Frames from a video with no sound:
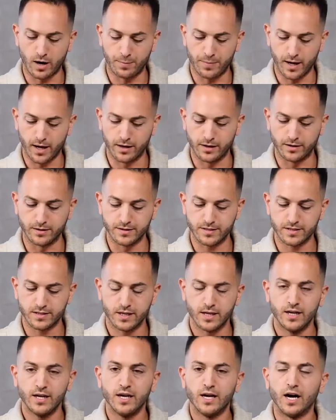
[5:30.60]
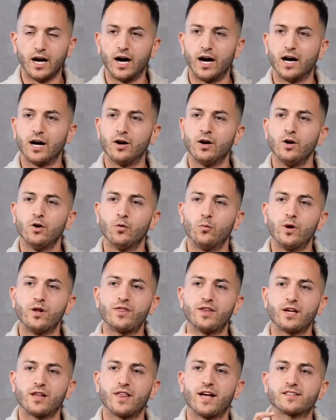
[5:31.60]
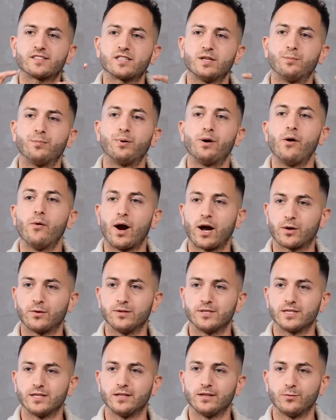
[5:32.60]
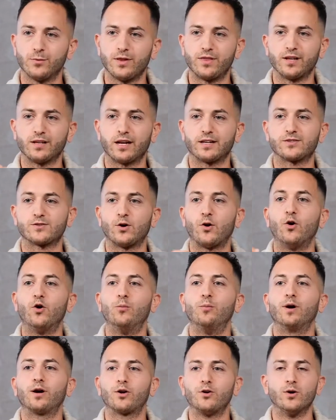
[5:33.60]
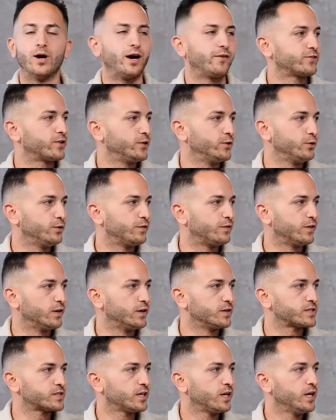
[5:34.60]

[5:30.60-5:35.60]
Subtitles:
patterns. We think that's the prerequisite. We think that's the homework you have to do first